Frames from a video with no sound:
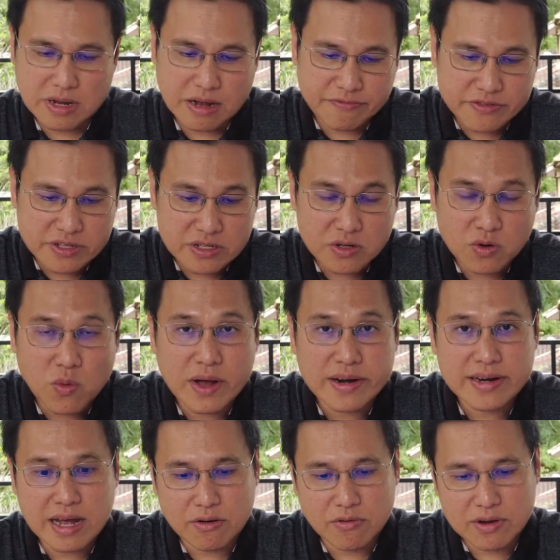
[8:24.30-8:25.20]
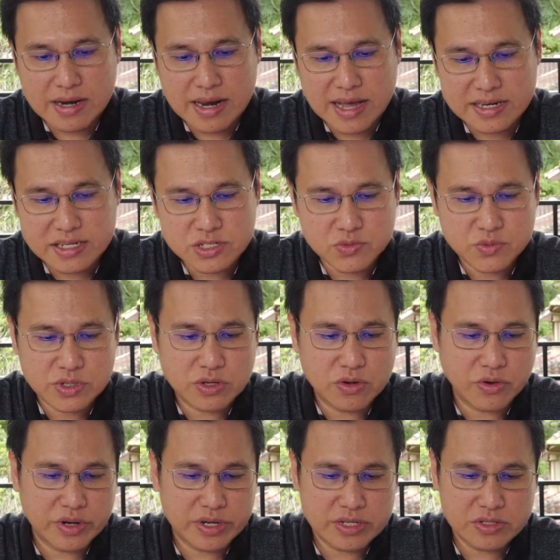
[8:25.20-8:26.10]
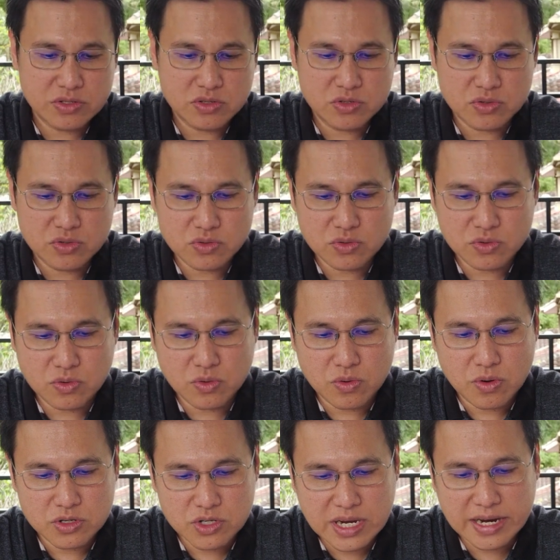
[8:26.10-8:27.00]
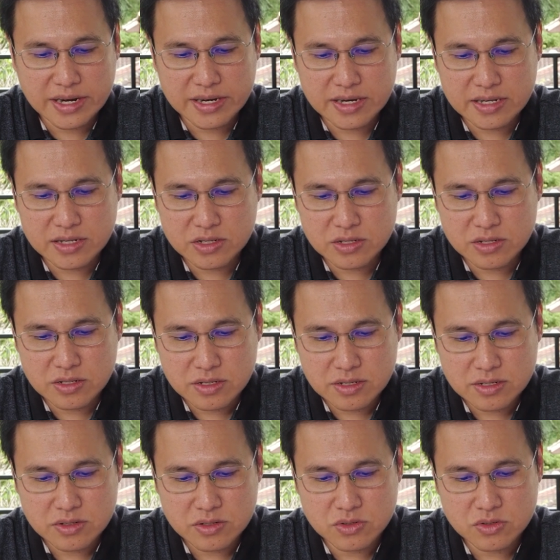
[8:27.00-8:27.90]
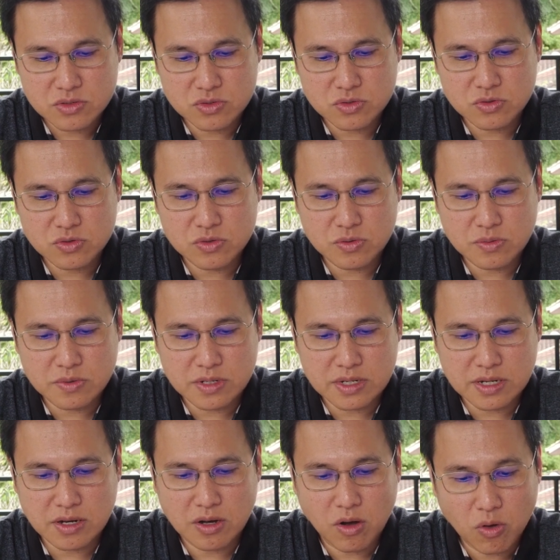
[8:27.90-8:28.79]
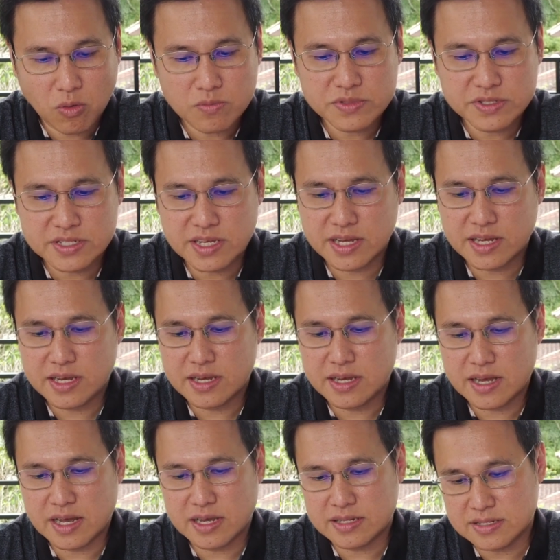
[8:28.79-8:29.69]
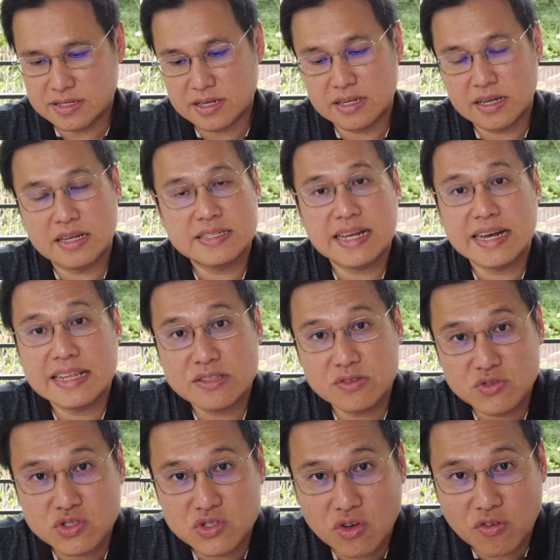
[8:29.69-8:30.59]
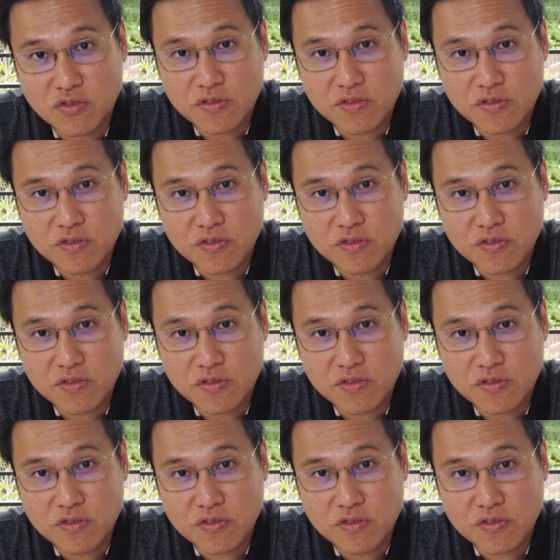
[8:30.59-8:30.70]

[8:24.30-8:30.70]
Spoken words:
After the 1 hour lunch, we're going to check in to the homestay at Jalan Yusof.